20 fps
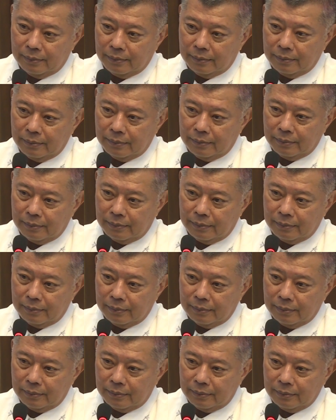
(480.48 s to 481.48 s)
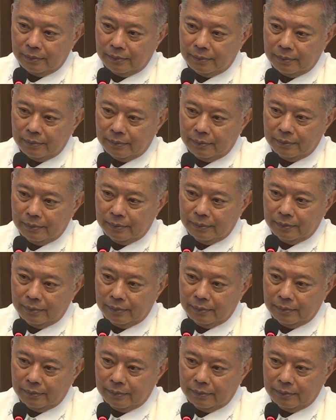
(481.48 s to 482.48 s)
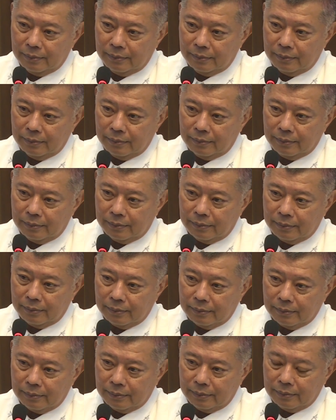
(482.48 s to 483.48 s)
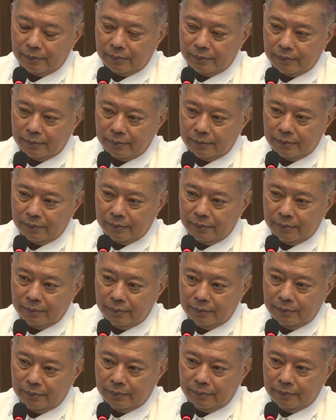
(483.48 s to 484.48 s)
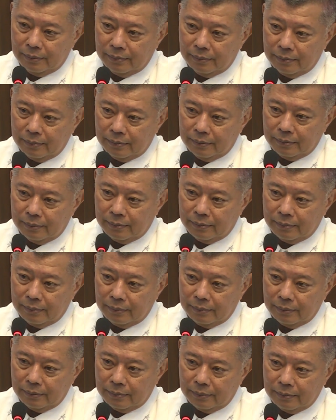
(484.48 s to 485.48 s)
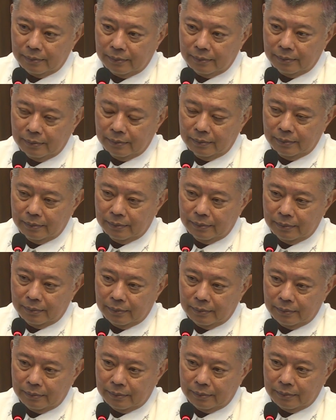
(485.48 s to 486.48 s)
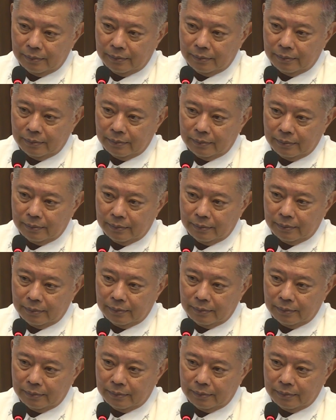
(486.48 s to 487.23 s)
(no one is talking)